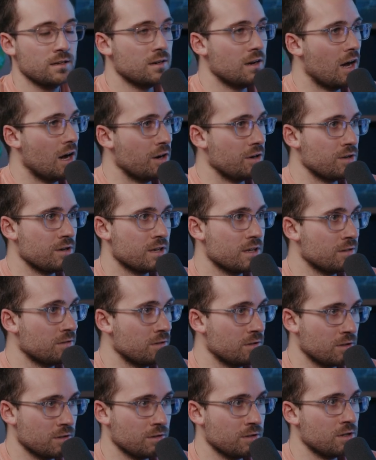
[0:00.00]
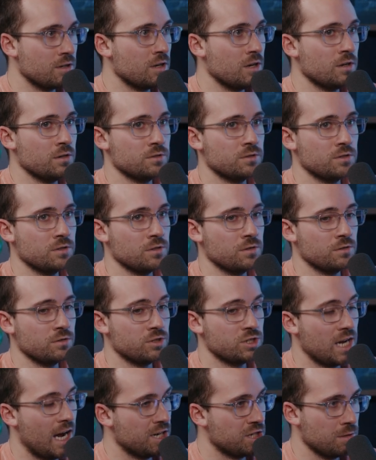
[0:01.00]
No, you can literally go to
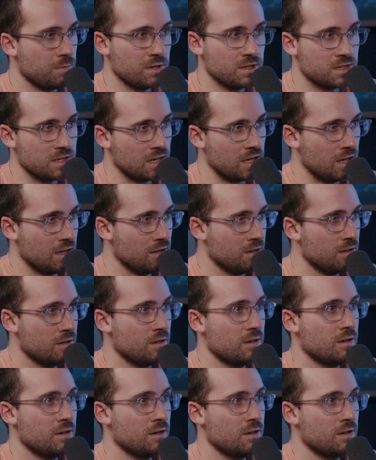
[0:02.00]
ChatGPT.